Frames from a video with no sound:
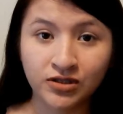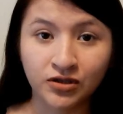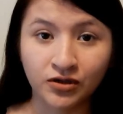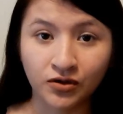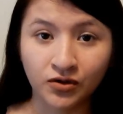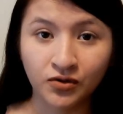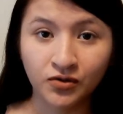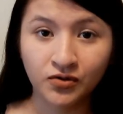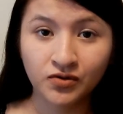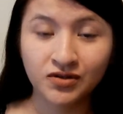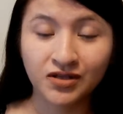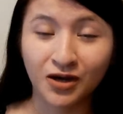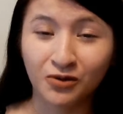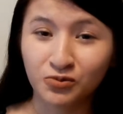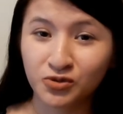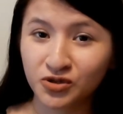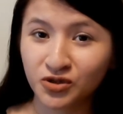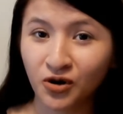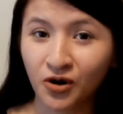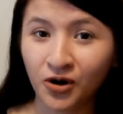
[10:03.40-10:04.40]
to use,
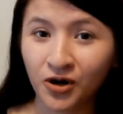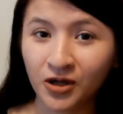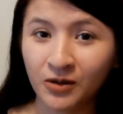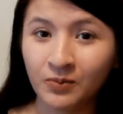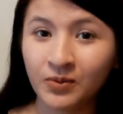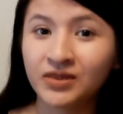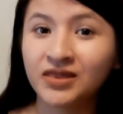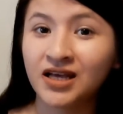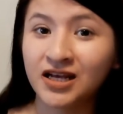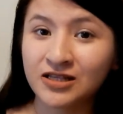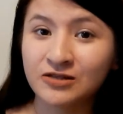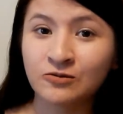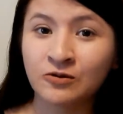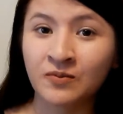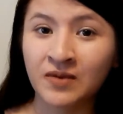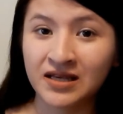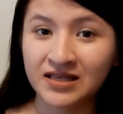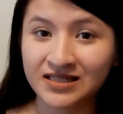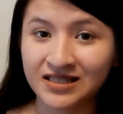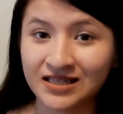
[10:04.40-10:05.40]
I'm sorry, but that's what
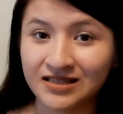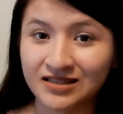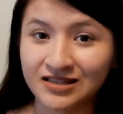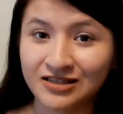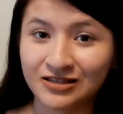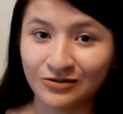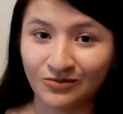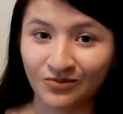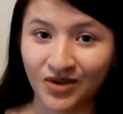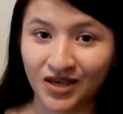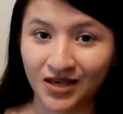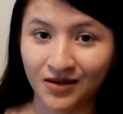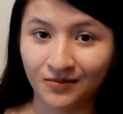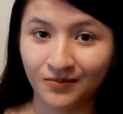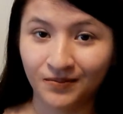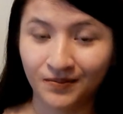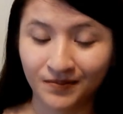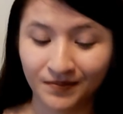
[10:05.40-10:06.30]
makes sense to me.